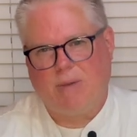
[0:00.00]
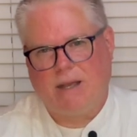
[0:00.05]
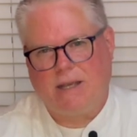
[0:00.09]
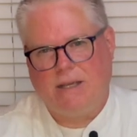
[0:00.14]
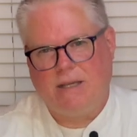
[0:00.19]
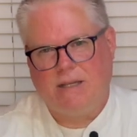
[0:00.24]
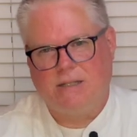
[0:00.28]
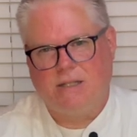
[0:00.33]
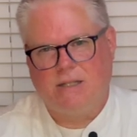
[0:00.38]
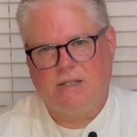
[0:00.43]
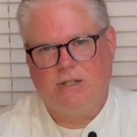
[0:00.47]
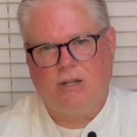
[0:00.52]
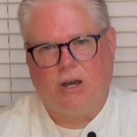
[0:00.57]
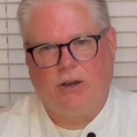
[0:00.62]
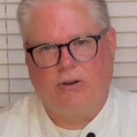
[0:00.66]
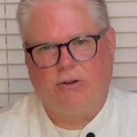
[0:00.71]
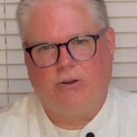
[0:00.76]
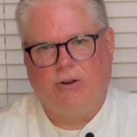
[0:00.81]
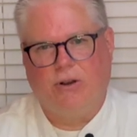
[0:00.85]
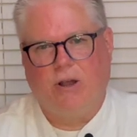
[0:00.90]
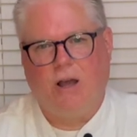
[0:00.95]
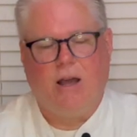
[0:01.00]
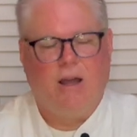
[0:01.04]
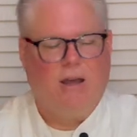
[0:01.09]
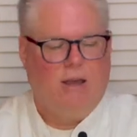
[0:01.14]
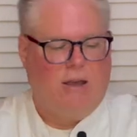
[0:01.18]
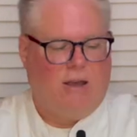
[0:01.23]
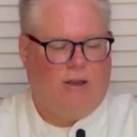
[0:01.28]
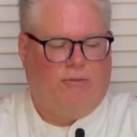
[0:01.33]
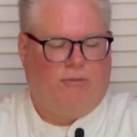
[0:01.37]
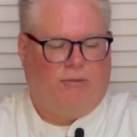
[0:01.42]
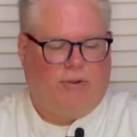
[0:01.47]
my kids and daughter-in-law
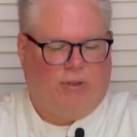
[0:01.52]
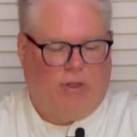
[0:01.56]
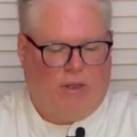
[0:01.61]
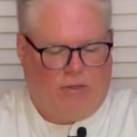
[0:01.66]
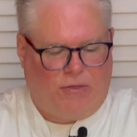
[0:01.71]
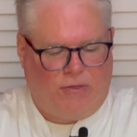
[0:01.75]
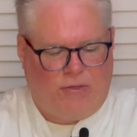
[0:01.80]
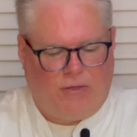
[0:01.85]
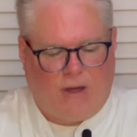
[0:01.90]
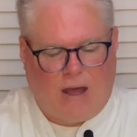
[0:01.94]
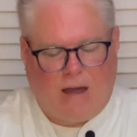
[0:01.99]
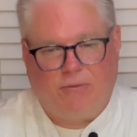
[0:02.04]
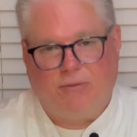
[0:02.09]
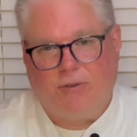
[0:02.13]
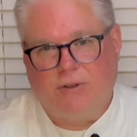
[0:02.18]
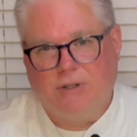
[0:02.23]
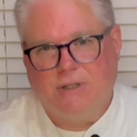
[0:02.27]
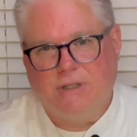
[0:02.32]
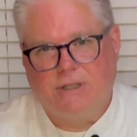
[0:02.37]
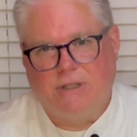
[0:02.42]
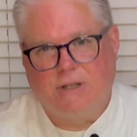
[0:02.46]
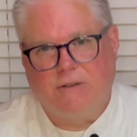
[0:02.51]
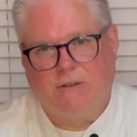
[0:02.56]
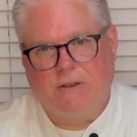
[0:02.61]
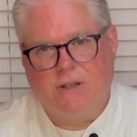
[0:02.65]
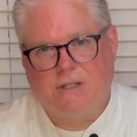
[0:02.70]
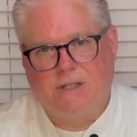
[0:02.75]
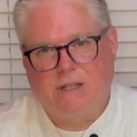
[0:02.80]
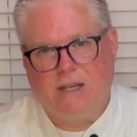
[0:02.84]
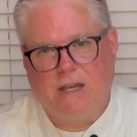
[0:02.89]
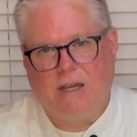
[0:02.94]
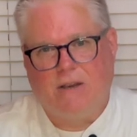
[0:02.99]
for the thoughtfulness of
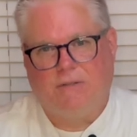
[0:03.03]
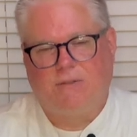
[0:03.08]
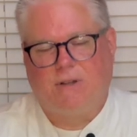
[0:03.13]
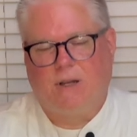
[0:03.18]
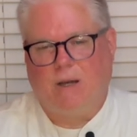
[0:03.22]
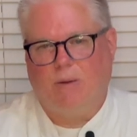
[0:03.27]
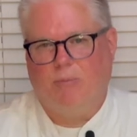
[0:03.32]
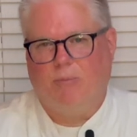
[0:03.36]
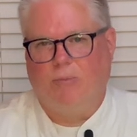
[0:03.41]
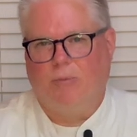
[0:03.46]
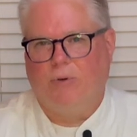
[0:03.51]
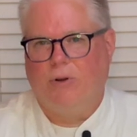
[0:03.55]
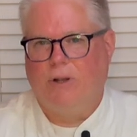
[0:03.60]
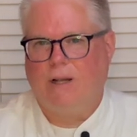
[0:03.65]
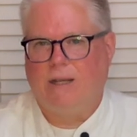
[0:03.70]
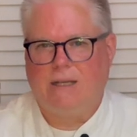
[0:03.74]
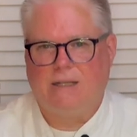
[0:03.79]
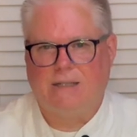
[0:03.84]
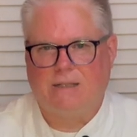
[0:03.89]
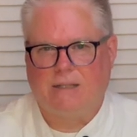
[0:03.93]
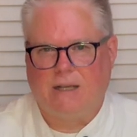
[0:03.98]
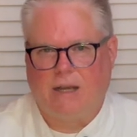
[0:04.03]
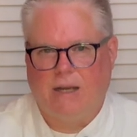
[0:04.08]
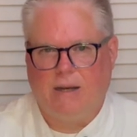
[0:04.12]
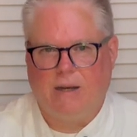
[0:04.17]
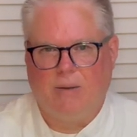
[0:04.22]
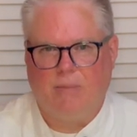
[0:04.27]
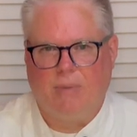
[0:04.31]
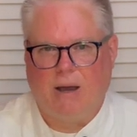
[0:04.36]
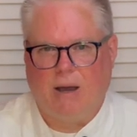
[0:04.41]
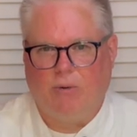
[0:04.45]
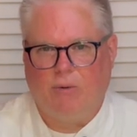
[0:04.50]
this gift. I'm really excited
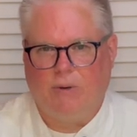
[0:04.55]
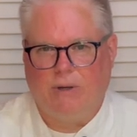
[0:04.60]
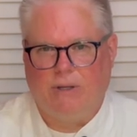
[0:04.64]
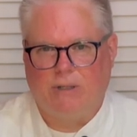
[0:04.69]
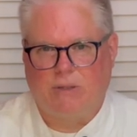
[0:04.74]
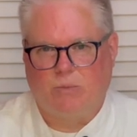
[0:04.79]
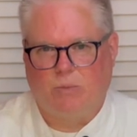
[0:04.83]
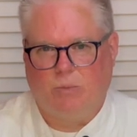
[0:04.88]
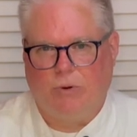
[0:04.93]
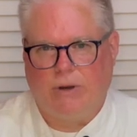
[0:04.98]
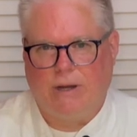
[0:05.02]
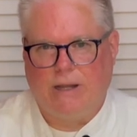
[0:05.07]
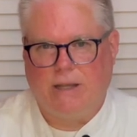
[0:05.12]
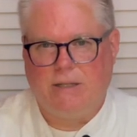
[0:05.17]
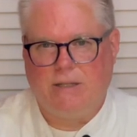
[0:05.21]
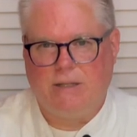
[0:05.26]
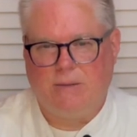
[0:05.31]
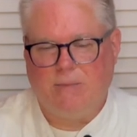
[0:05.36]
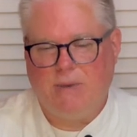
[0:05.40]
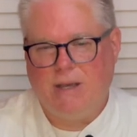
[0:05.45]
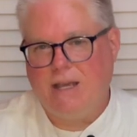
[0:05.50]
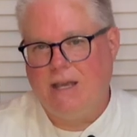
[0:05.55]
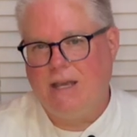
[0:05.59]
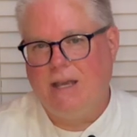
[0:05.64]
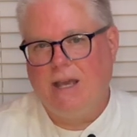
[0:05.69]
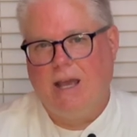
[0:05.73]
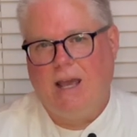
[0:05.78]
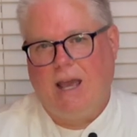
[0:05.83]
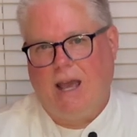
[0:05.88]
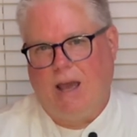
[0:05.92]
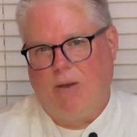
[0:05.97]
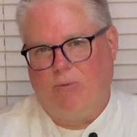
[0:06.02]
about what it's bringing to me
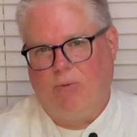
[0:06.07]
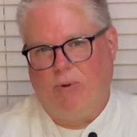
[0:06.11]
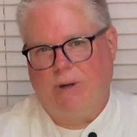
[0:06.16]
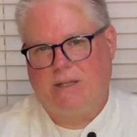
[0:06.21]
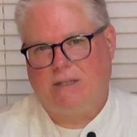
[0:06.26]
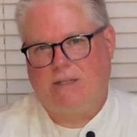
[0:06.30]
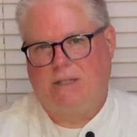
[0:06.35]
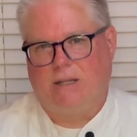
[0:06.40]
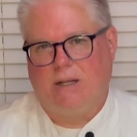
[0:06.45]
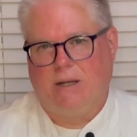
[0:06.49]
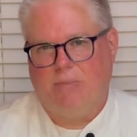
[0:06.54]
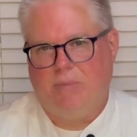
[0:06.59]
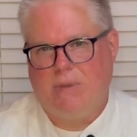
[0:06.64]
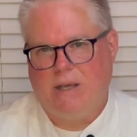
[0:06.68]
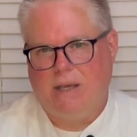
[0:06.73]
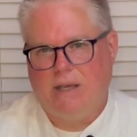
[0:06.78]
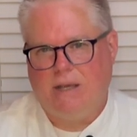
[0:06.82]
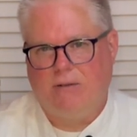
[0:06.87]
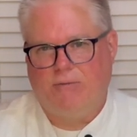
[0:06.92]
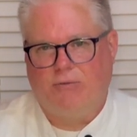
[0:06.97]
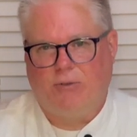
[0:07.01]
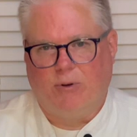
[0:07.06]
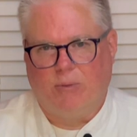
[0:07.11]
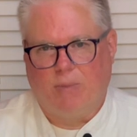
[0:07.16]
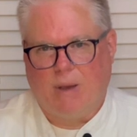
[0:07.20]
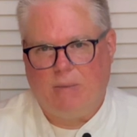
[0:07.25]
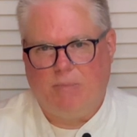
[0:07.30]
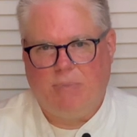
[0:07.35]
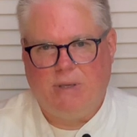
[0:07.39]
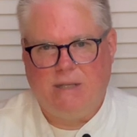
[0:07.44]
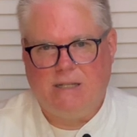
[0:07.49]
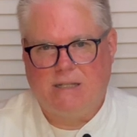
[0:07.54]
and what it's gonna mean for
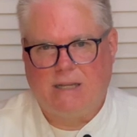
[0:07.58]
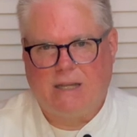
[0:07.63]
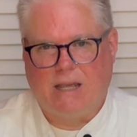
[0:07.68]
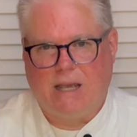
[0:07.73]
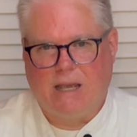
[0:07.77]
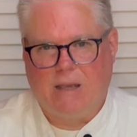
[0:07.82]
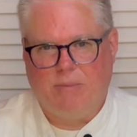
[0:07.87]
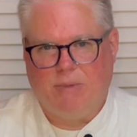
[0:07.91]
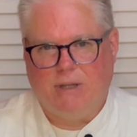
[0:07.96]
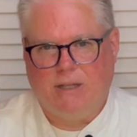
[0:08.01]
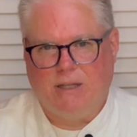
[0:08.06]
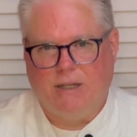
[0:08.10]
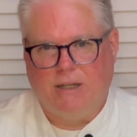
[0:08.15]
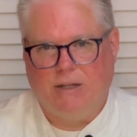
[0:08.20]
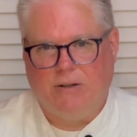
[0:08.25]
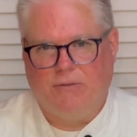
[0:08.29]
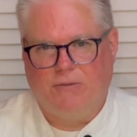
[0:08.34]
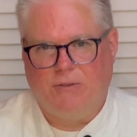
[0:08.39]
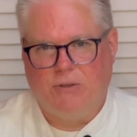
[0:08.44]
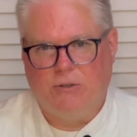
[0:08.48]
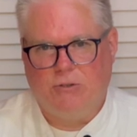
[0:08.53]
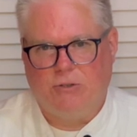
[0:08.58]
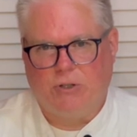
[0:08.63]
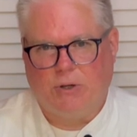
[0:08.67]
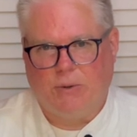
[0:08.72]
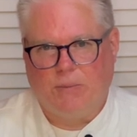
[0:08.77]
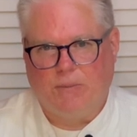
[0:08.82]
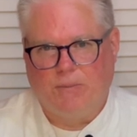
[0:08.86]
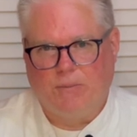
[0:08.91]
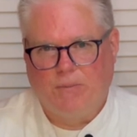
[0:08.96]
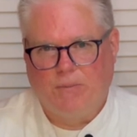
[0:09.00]
my pizza game in the near future.